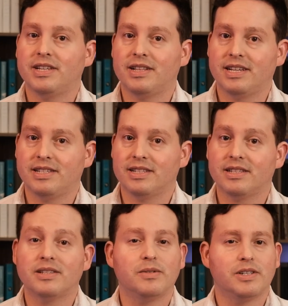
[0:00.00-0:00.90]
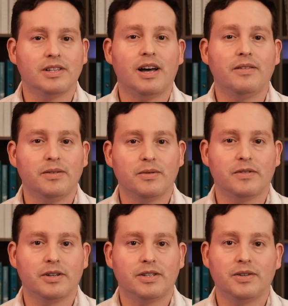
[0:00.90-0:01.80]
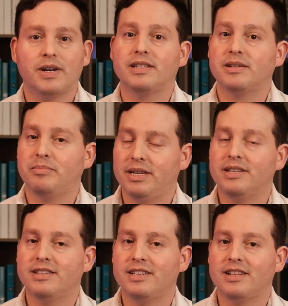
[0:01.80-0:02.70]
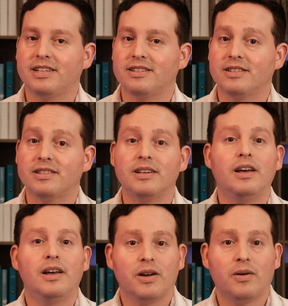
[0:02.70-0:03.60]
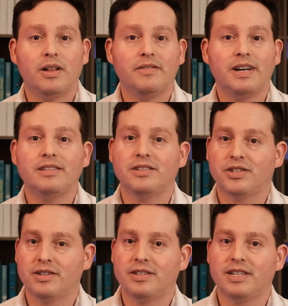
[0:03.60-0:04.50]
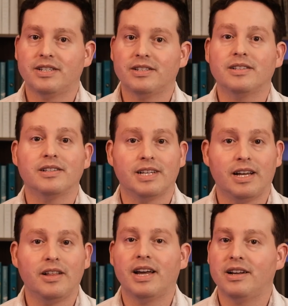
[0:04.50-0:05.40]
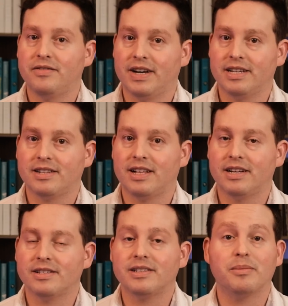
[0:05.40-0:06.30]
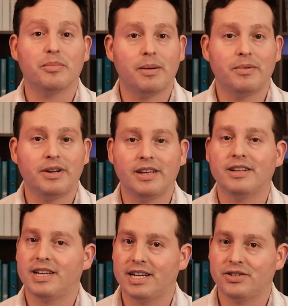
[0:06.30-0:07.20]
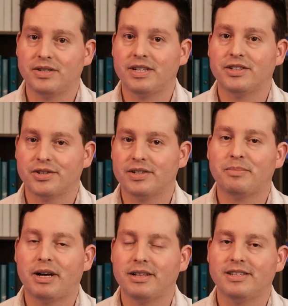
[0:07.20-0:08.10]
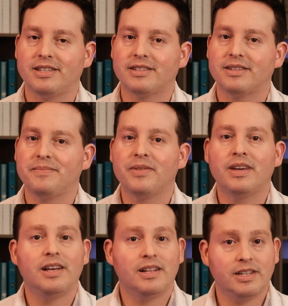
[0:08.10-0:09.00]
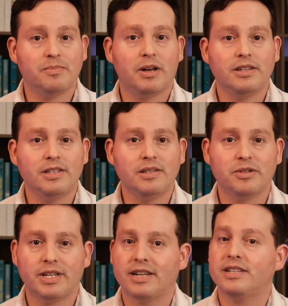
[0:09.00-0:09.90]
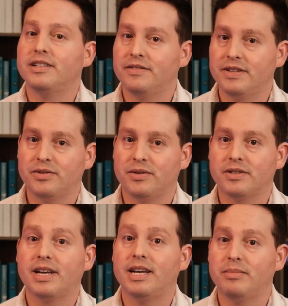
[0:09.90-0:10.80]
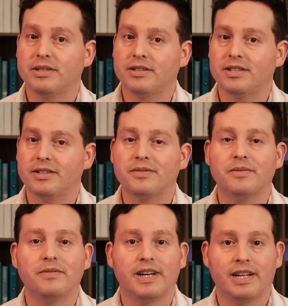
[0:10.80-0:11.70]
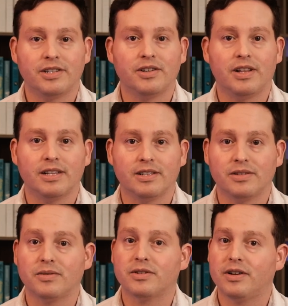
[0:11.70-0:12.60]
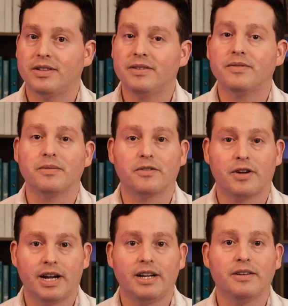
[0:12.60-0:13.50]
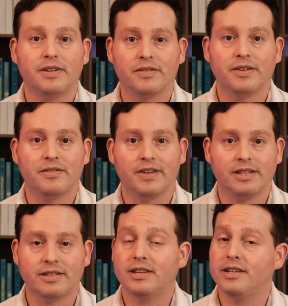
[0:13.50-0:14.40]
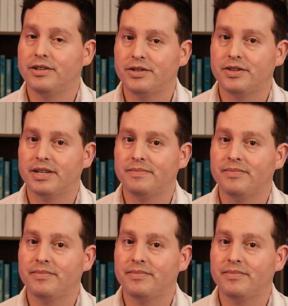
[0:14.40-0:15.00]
license, which is often referred to as a P&C license, qualifies insurance agents to sell and advise clients in property and casualty insurance policies. These policies protect individuals and businesses from financial losses resulting from a variety of different events, including